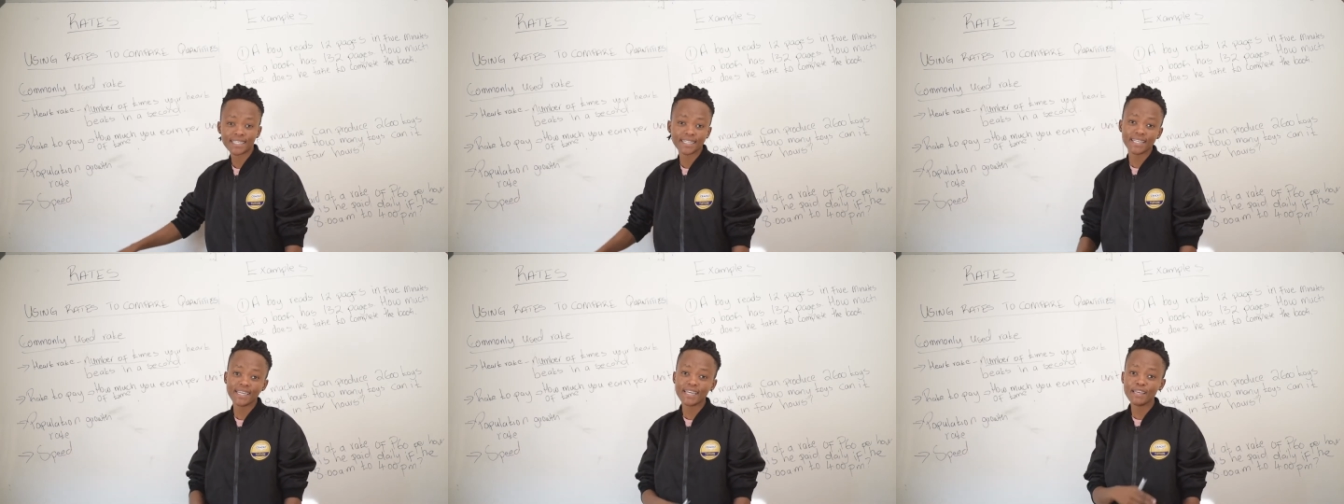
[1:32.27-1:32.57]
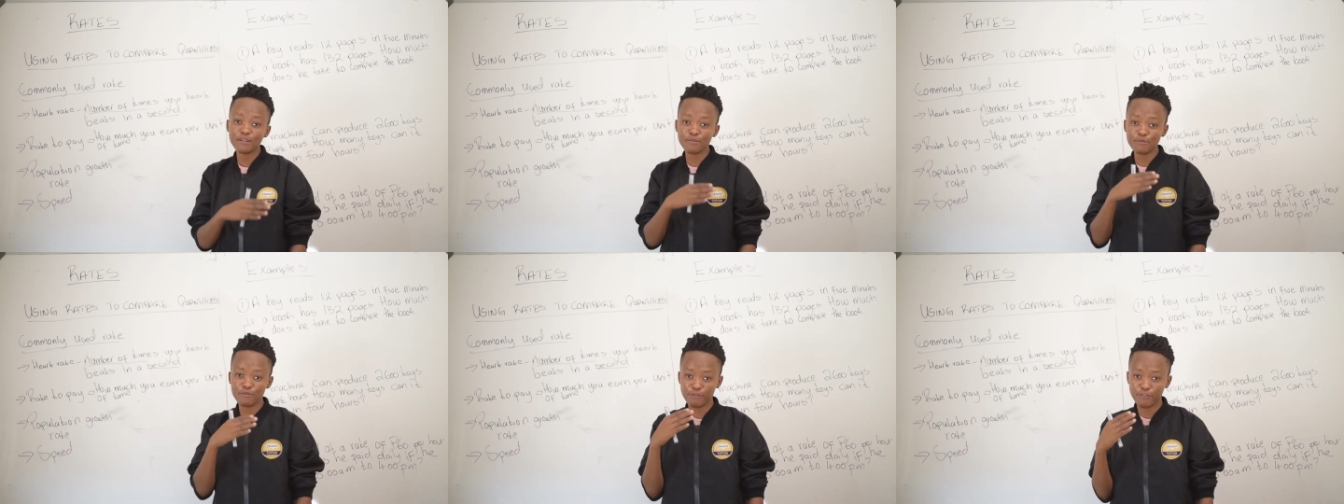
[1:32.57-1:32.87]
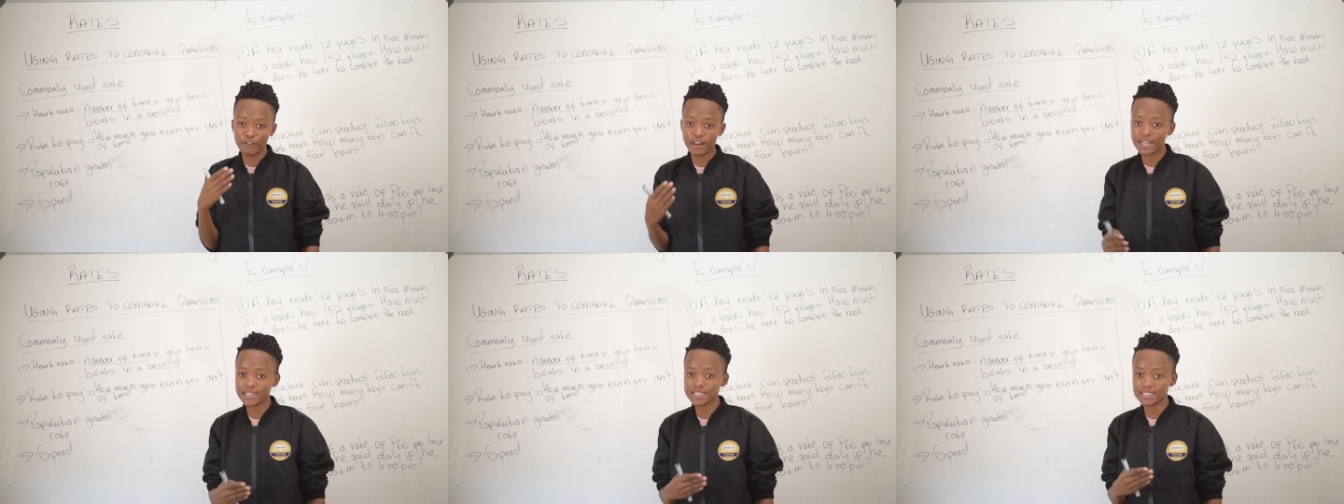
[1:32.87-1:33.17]
the
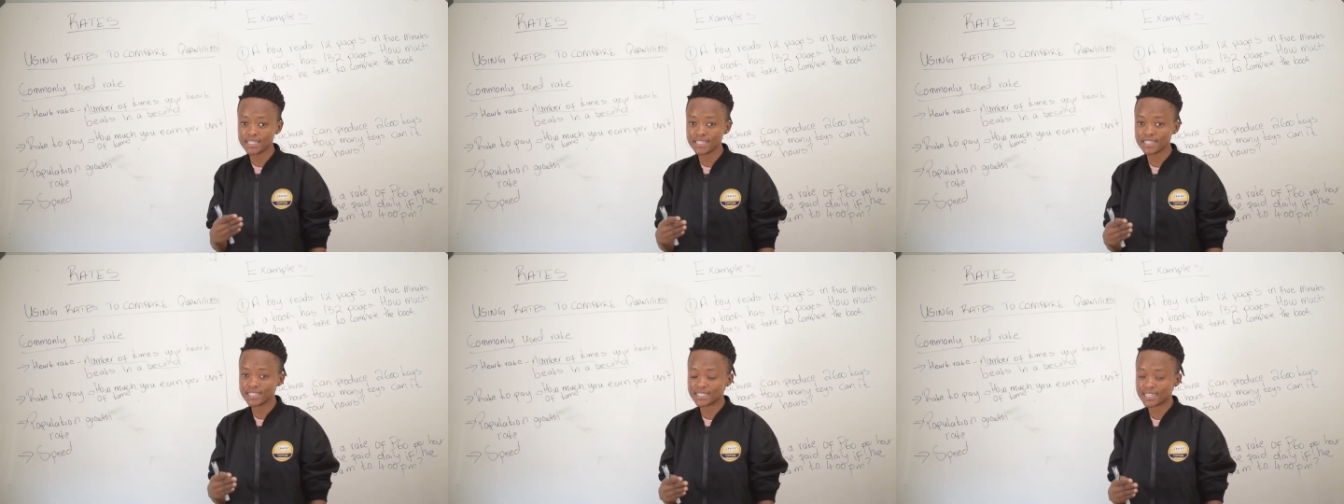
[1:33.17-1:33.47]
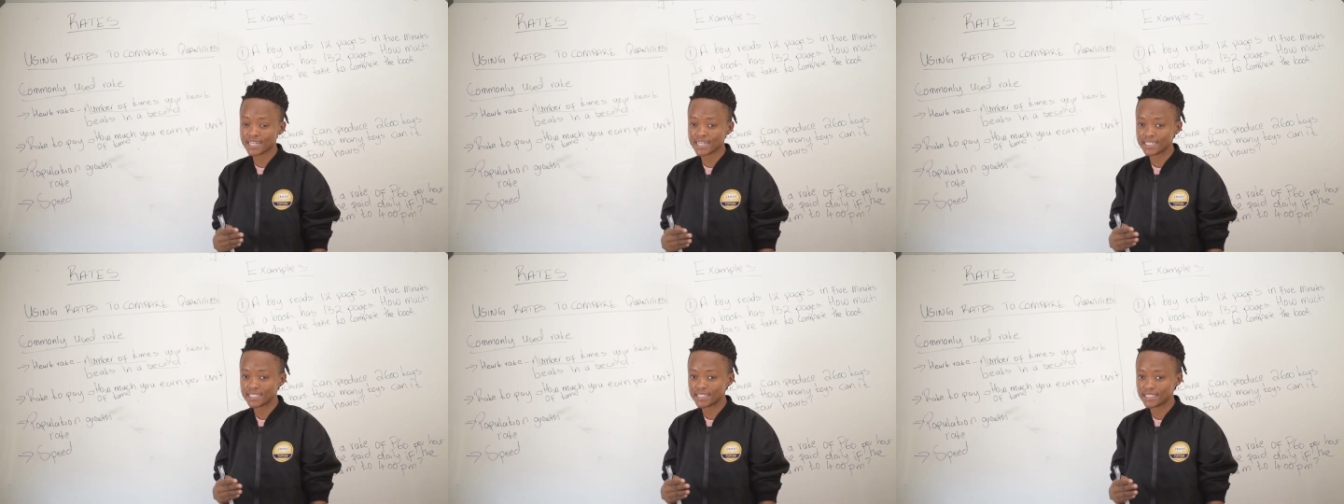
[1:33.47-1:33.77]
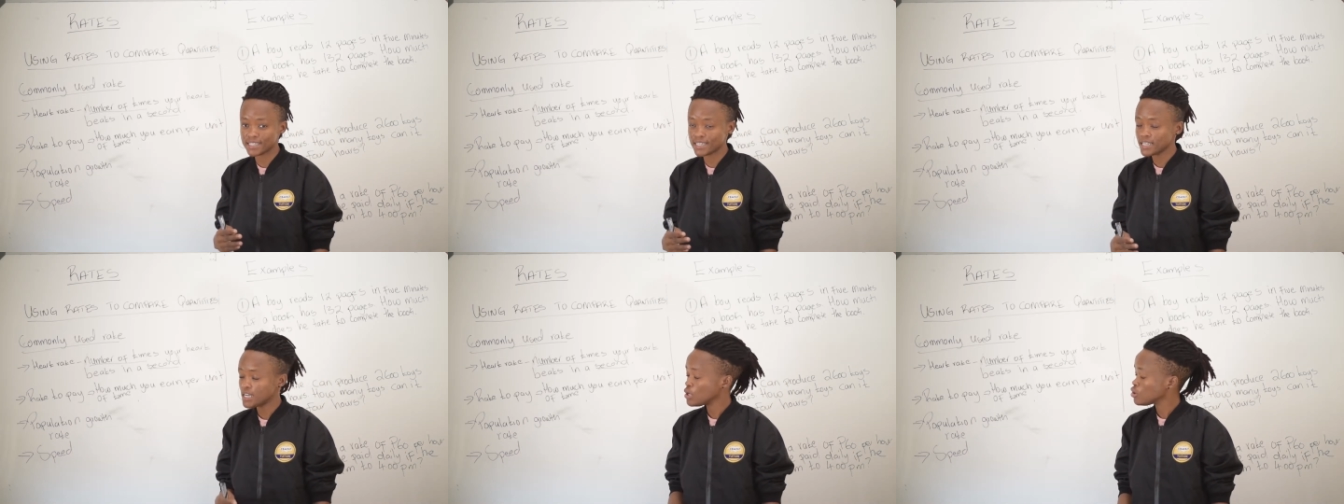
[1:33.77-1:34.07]
inflation
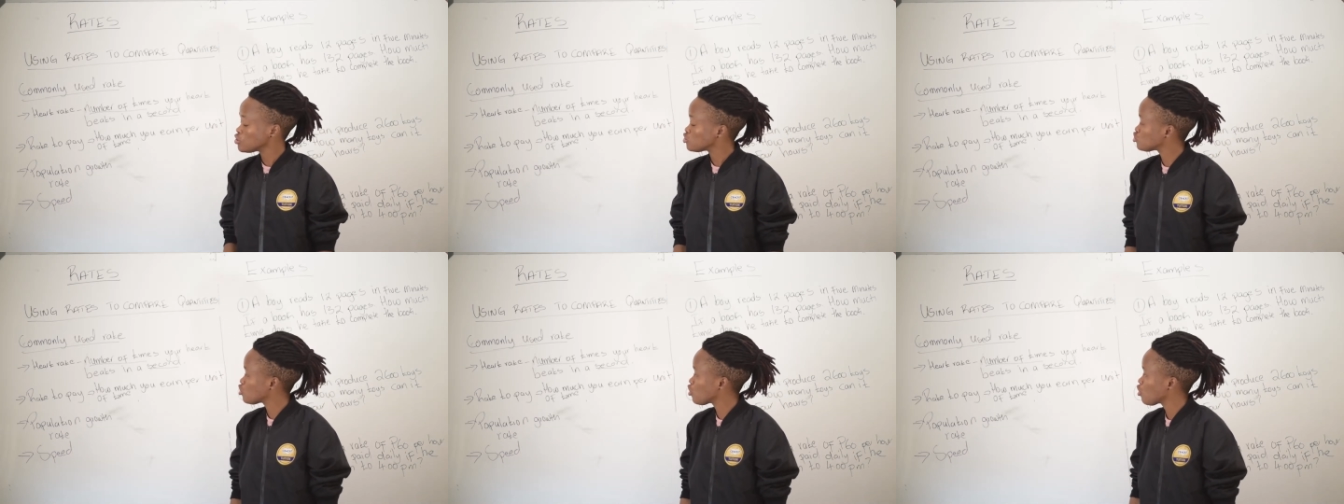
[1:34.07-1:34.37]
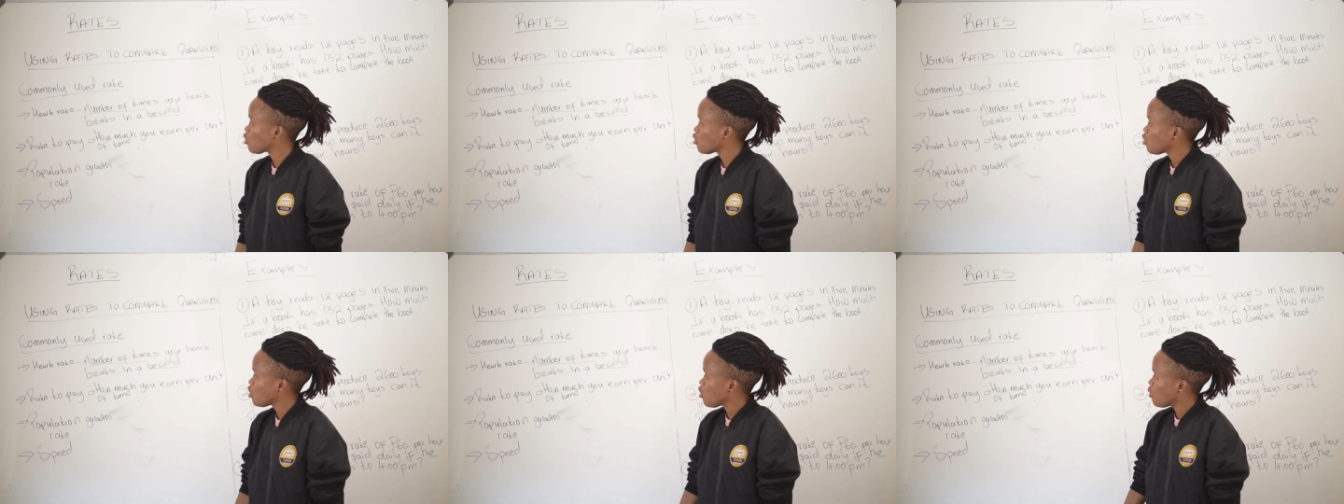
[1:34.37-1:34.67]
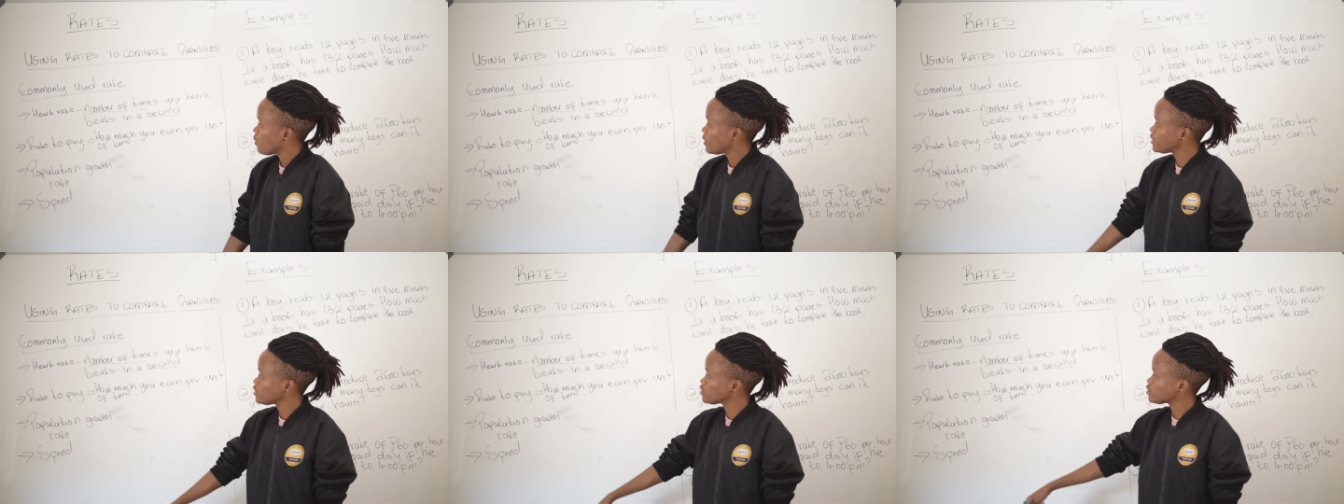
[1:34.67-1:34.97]
rate. So
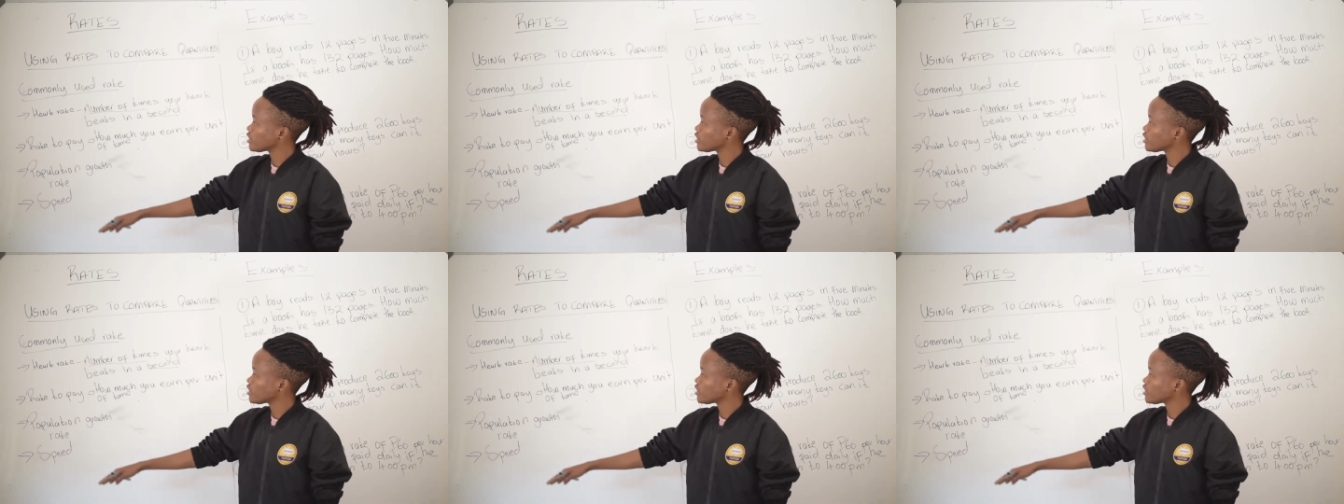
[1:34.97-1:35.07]
when you